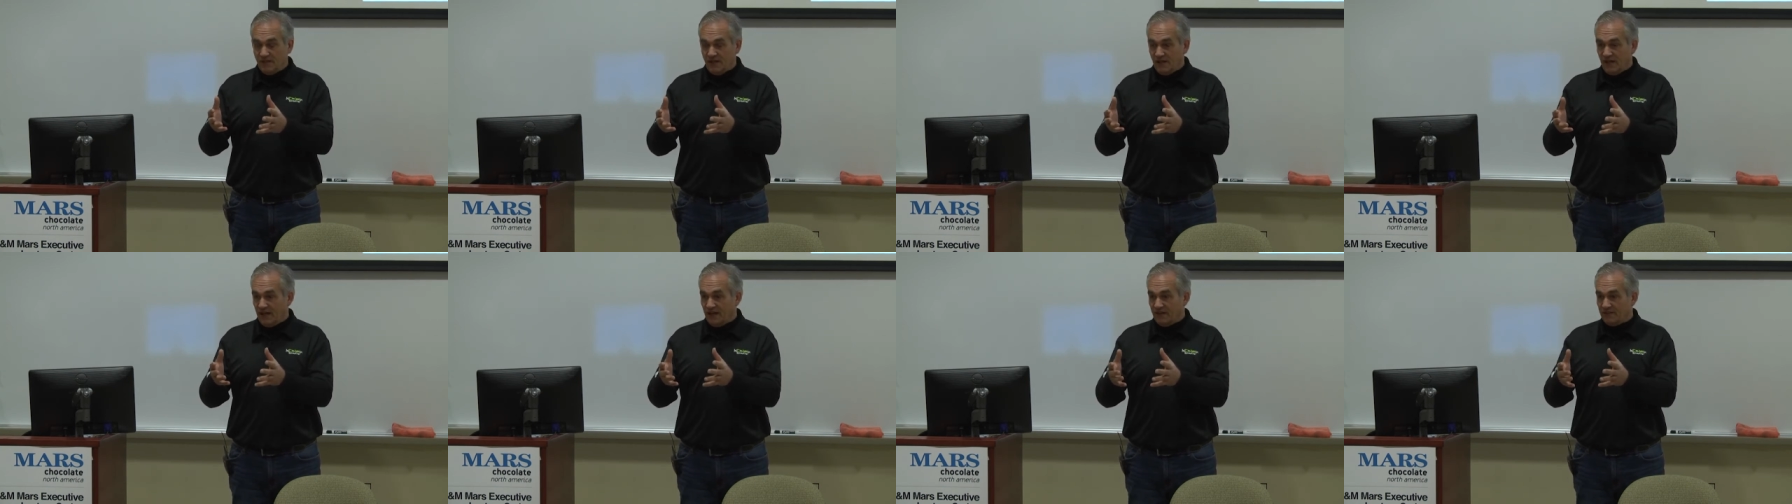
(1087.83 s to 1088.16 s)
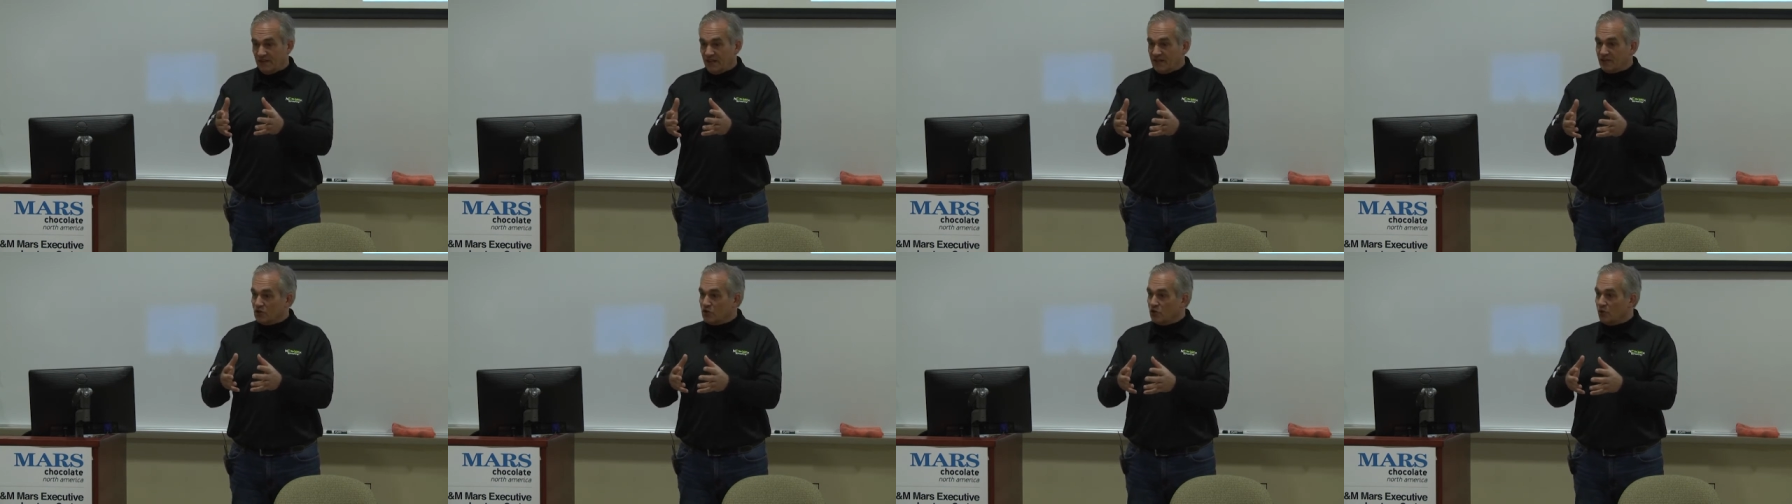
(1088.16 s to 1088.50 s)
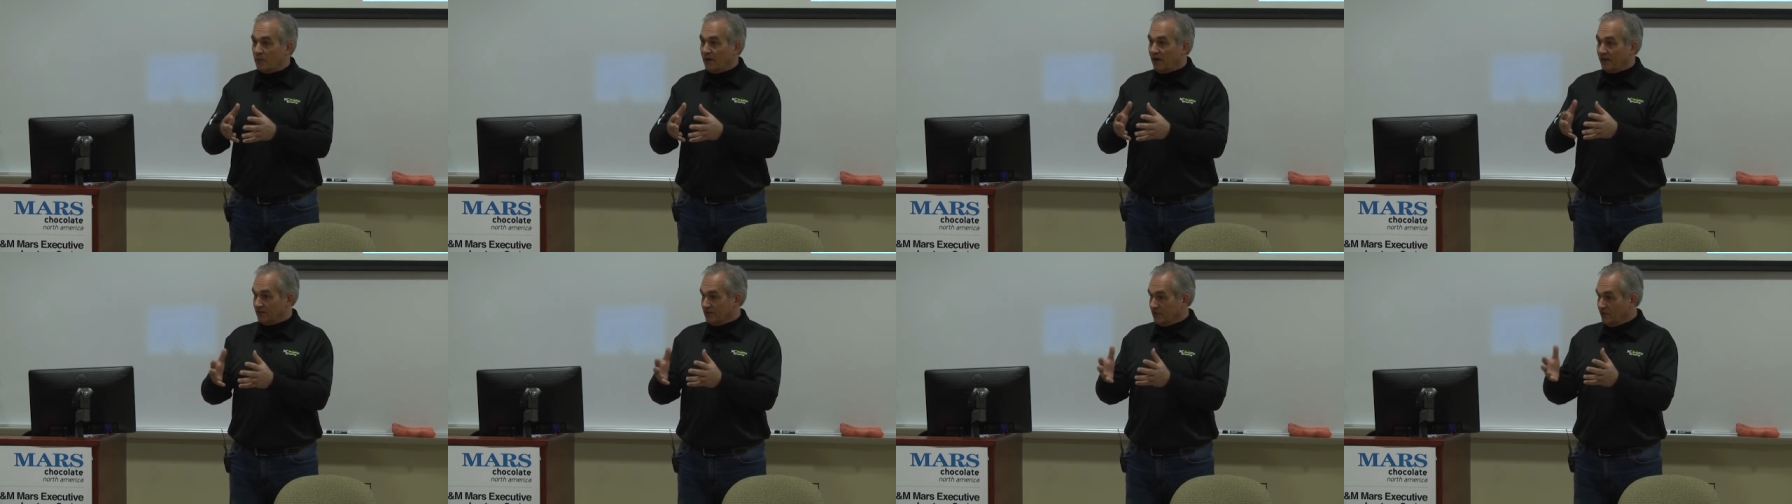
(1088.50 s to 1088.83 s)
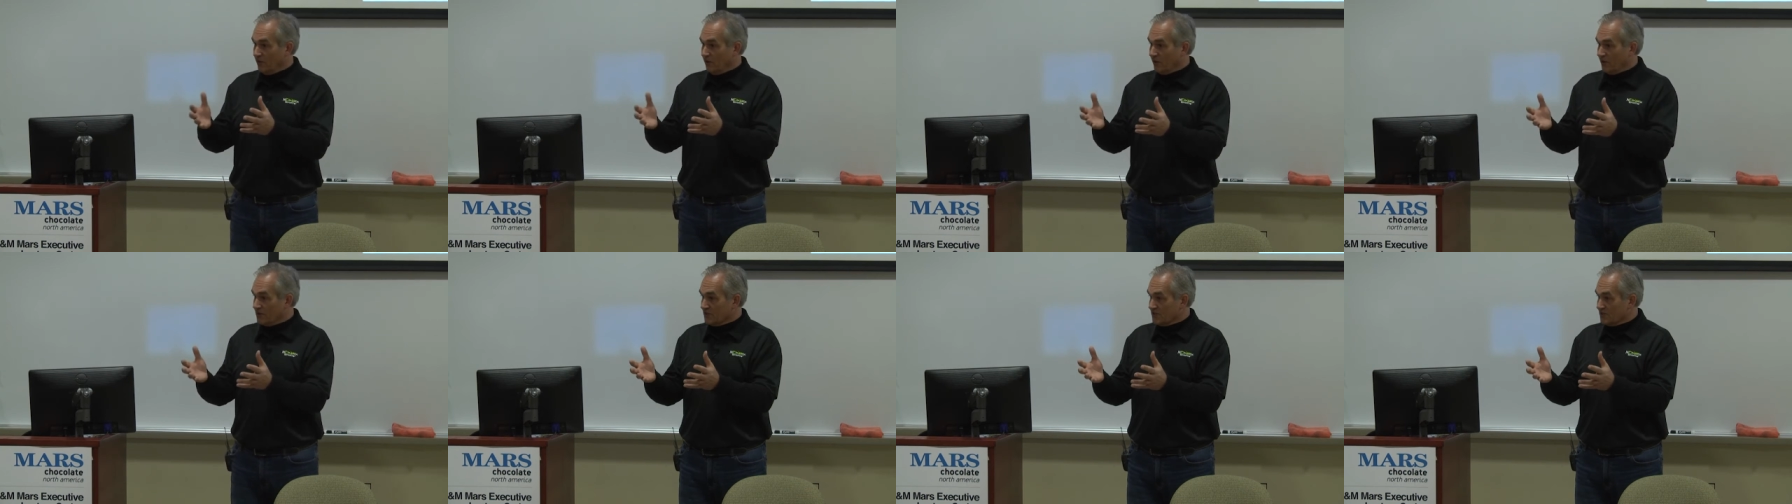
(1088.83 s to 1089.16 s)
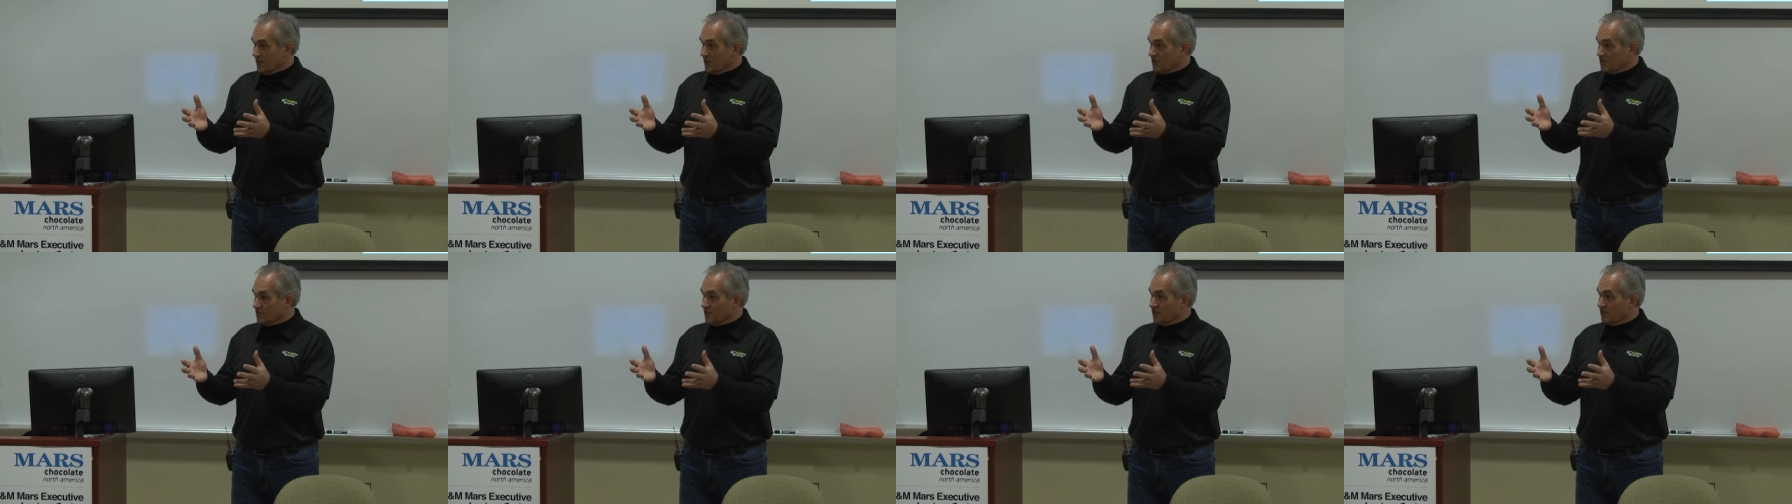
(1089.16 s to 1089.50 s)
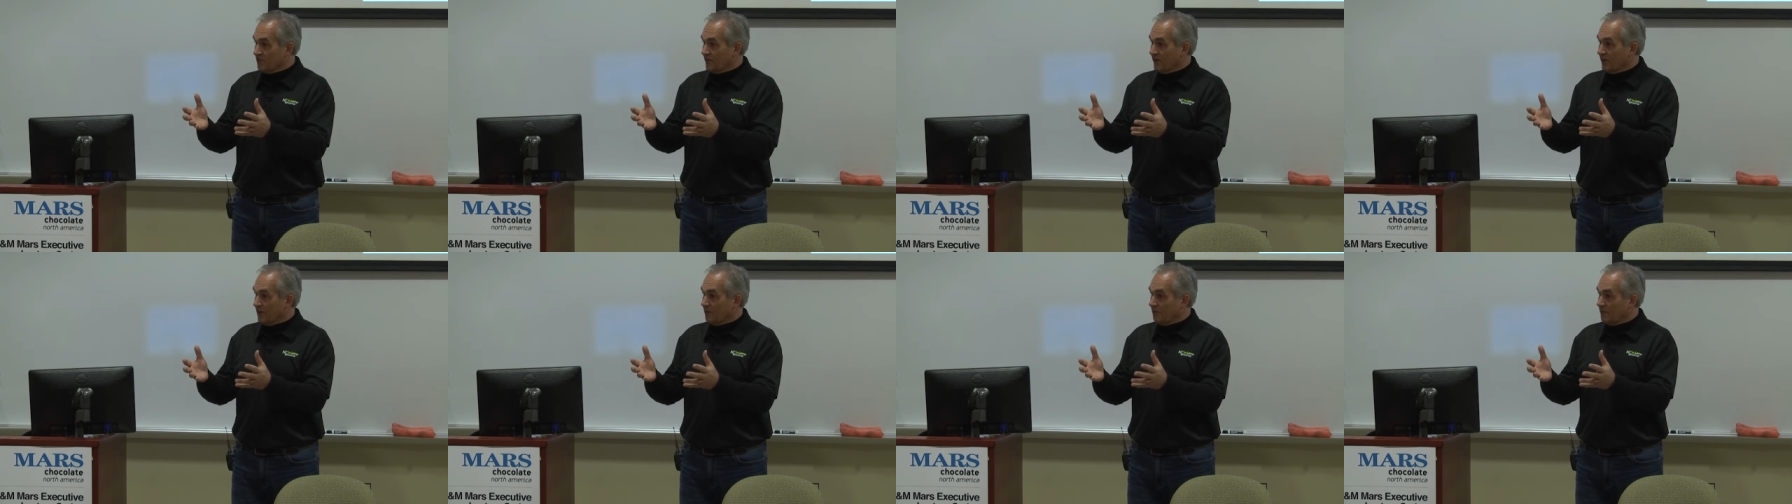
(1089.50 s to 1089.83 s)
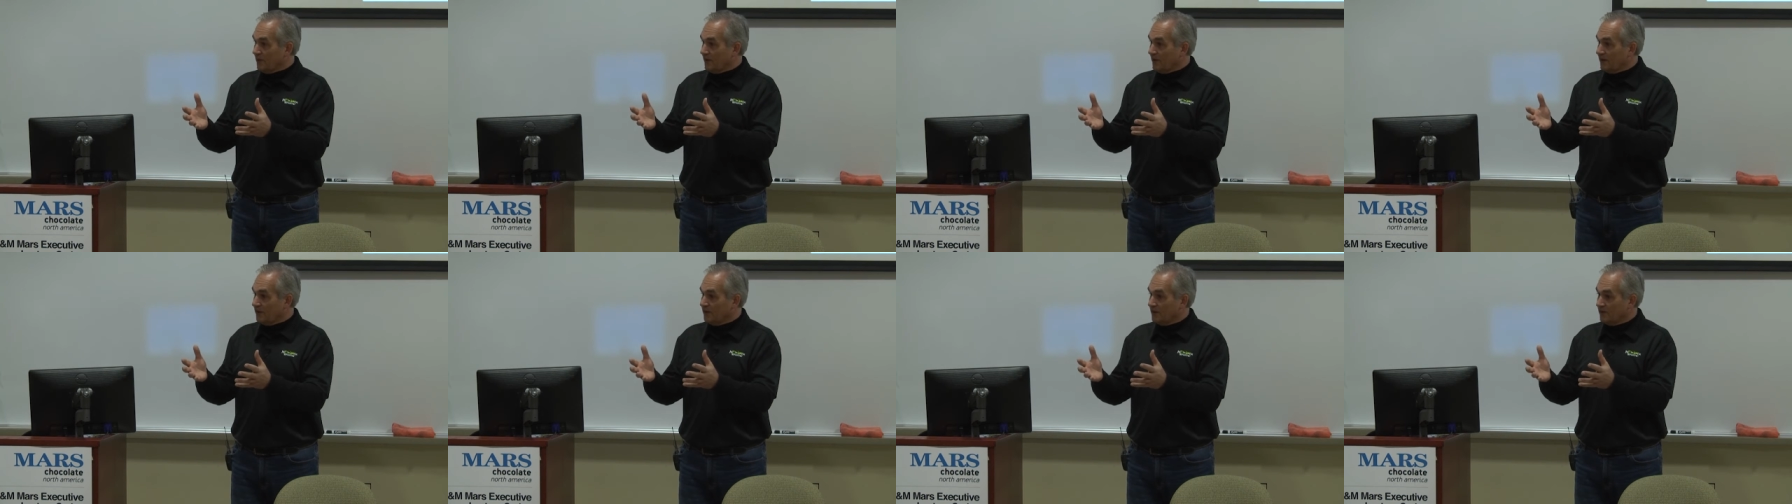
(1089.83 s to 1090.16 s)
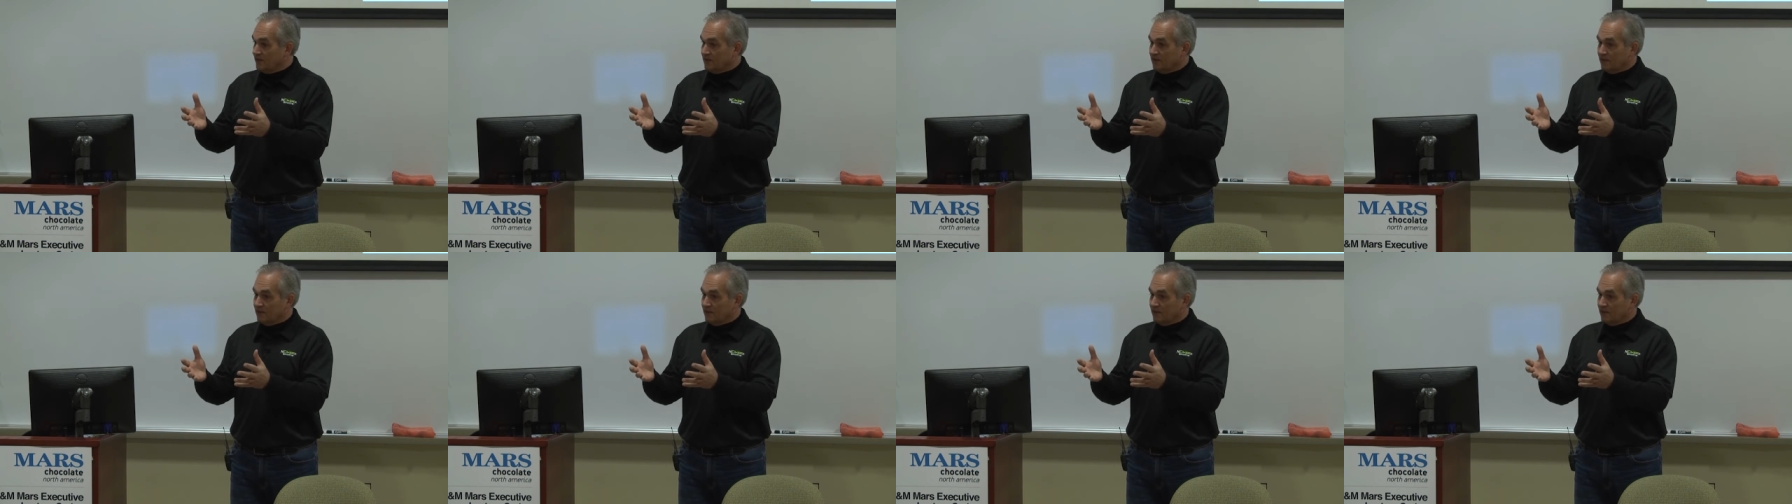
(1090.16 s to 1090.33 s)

and they knew about the organization developing,